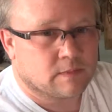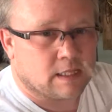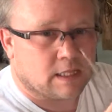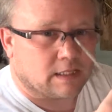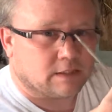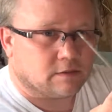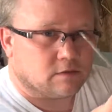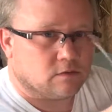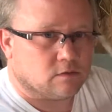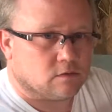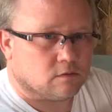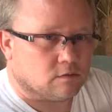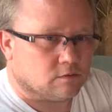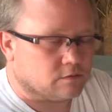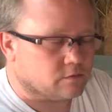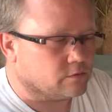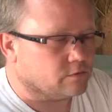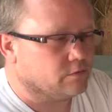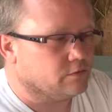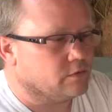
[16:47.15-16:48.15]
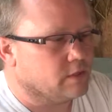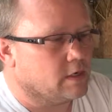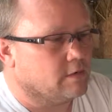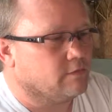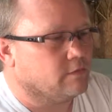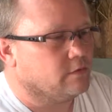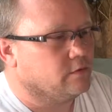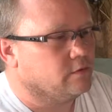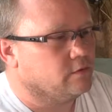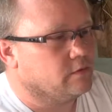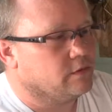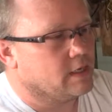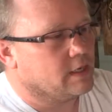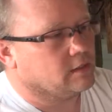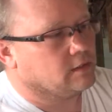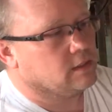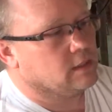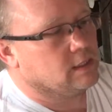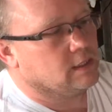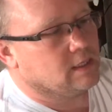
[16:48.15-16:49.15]
I like to use a little screwdriver to do
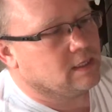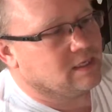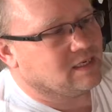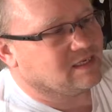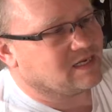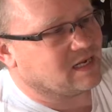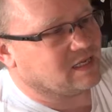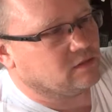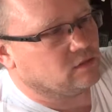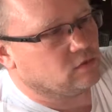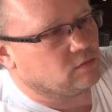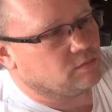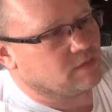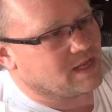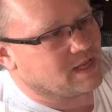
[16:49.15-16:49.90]
that. Tighten the little